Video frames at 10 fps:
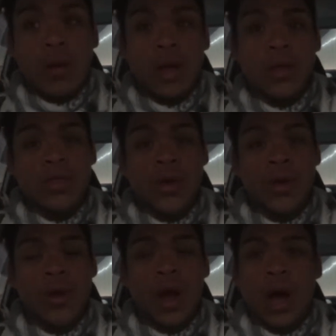late
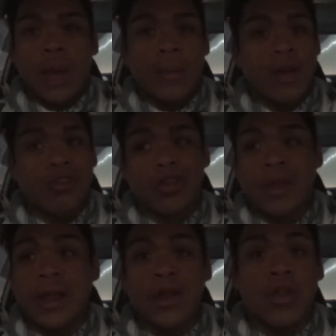though, I'm
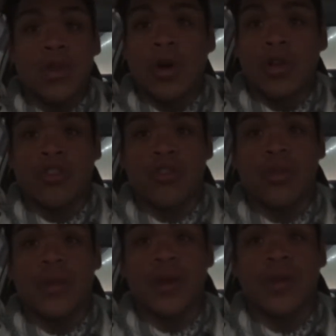actually not
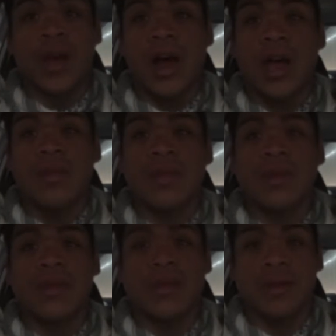sure because I'm
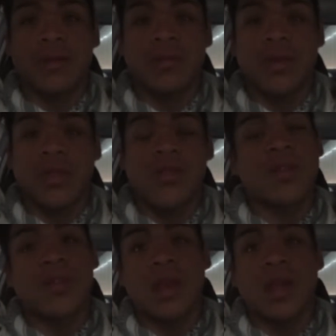still within the
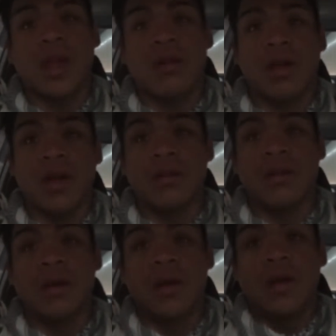city areas.